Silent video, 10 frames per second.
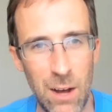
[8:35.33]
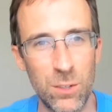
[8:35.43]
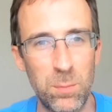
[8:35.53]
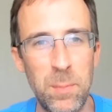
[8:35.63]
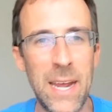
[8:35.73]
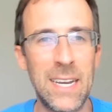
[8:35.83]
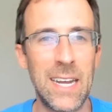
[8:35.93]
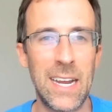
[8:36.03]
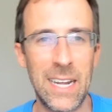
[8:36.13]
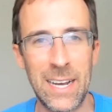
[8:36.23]
I was
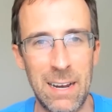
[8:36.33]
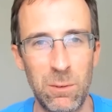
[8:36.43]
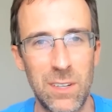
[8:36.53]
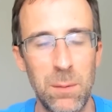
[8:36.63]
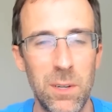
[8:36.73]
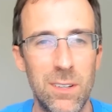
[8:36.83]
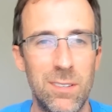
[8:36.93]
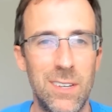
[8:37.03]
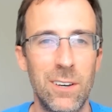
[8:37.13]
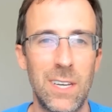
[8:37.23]
maintaining, I was able to
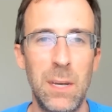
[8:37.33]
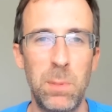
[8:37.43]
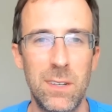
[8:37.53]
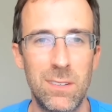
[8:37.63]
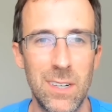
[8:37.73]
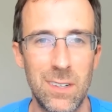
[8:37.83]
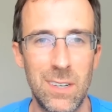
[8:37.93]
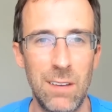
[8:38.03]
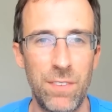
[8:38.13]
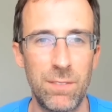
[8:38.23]
still keep it
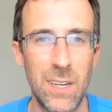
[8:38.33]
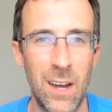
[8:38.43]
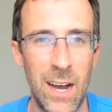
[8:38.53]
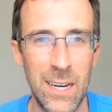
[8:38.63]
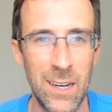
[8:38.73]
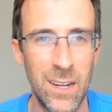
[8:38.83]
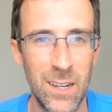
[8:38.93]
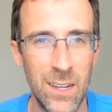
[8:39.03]
60, 59.